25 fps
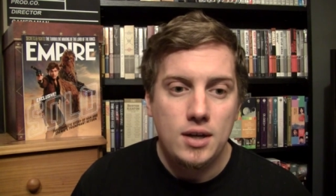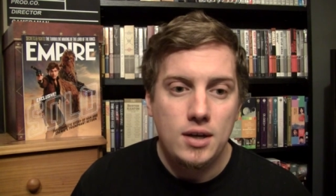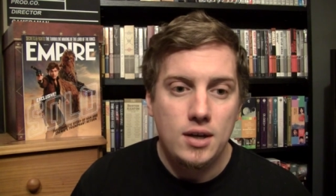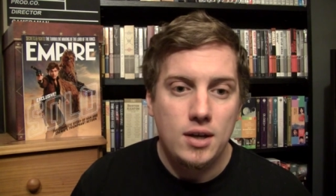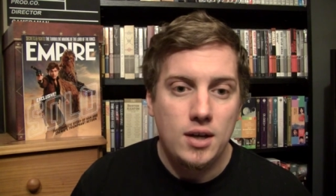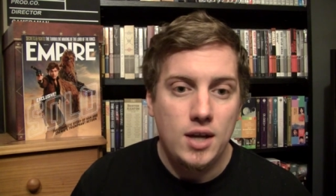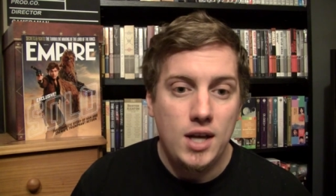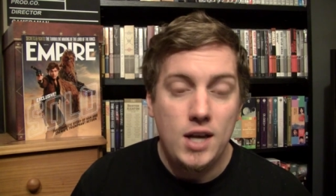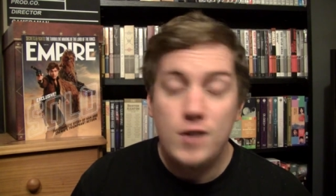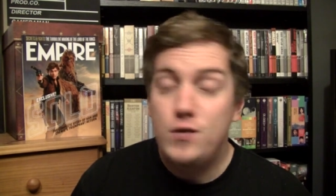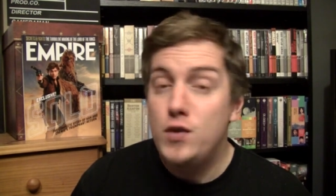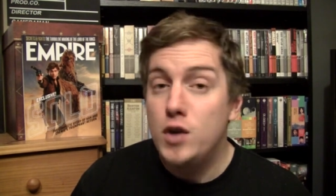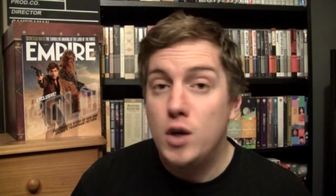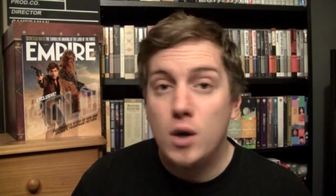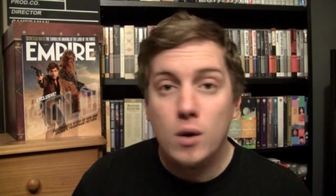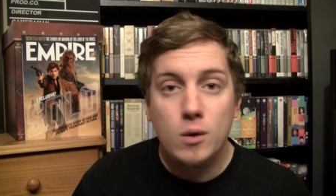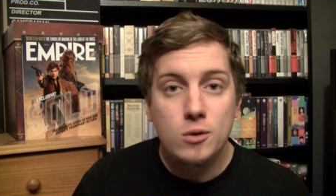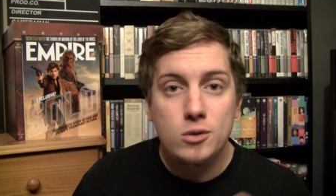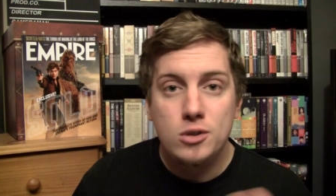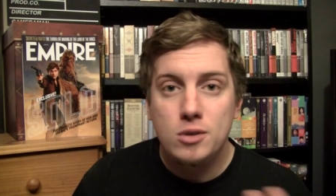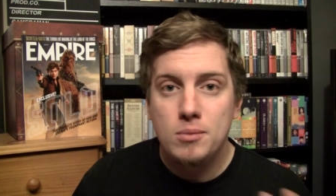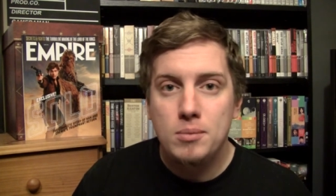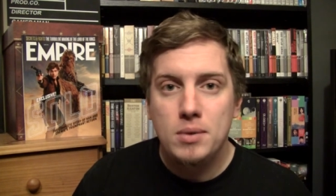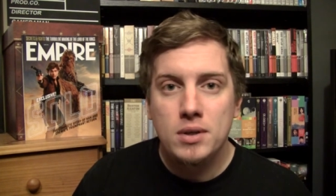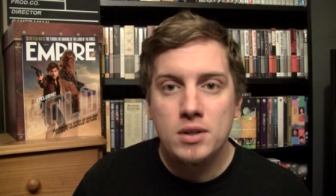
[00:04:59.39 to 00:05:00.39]
Uh, if you go
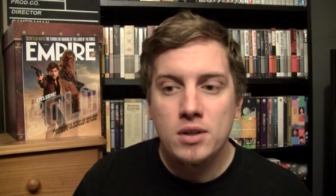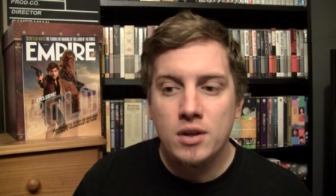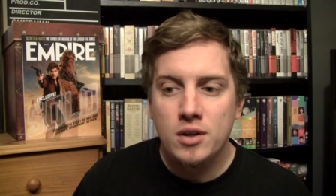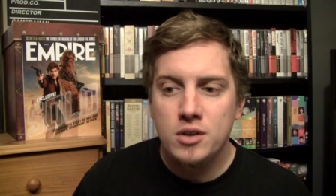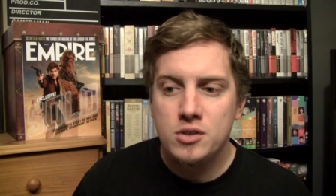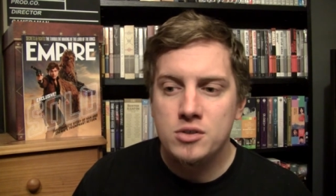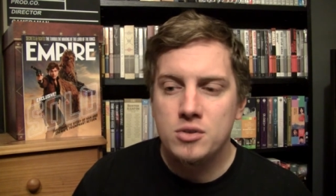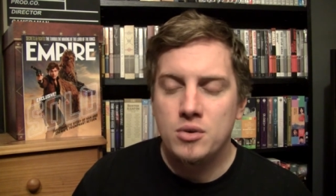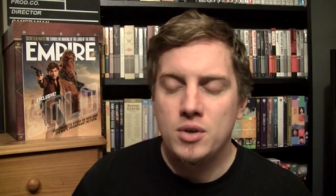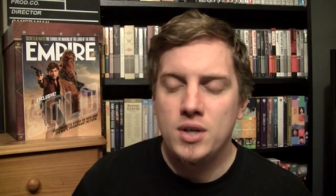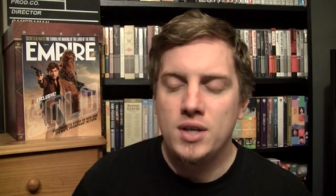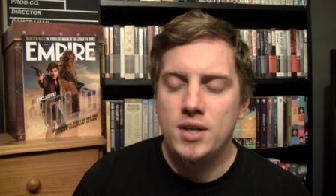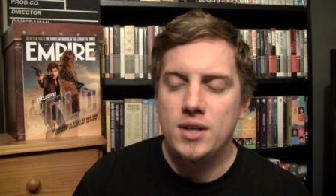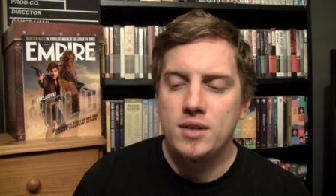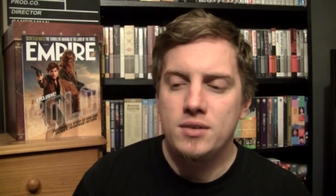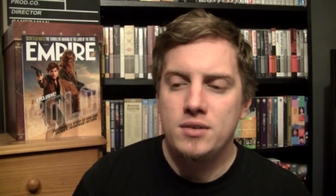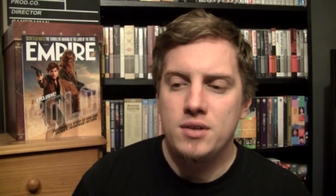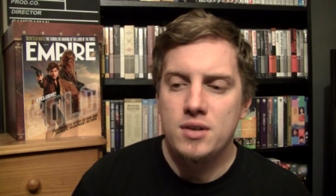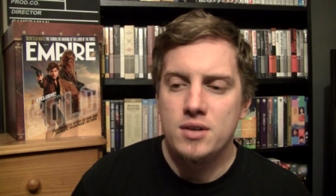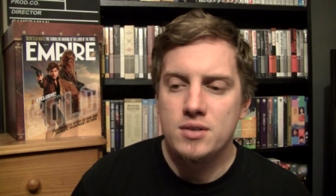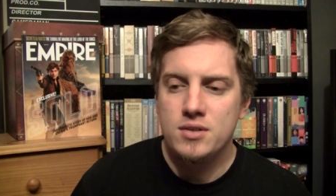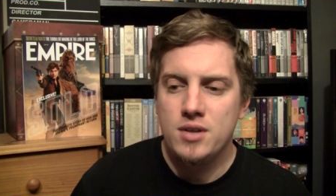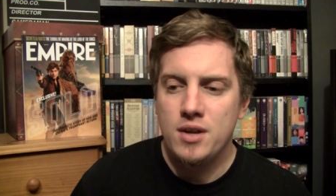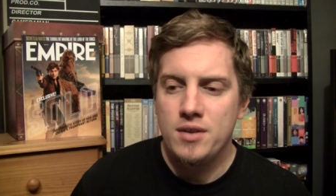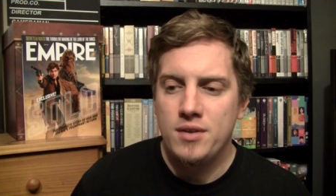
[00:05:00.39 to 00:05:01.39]
into a midnight screening,
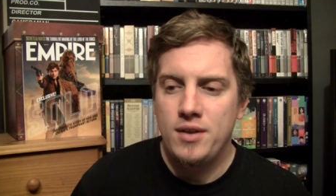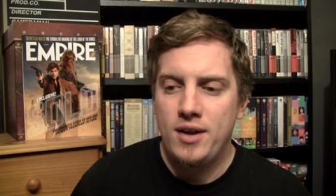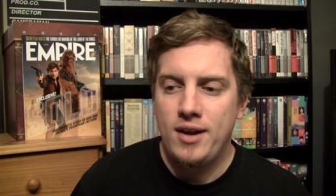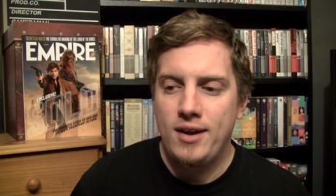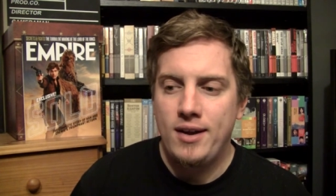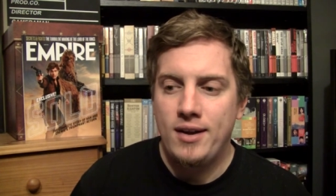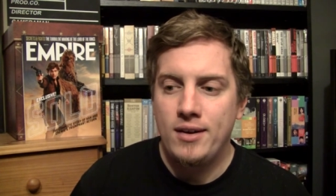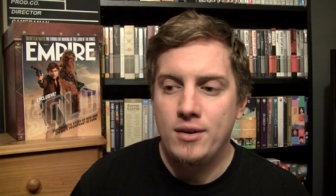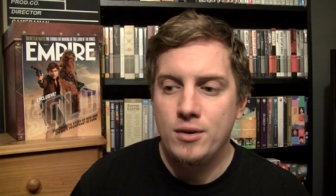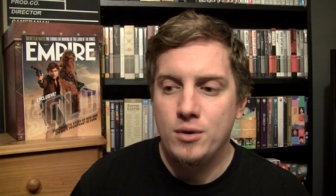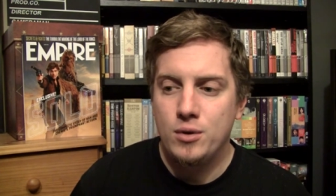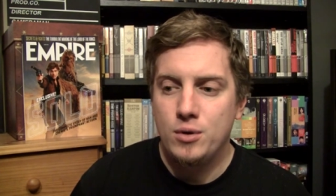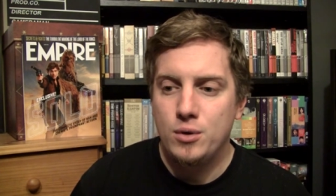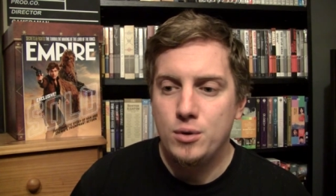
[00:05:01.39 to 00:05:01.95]
things like that. And of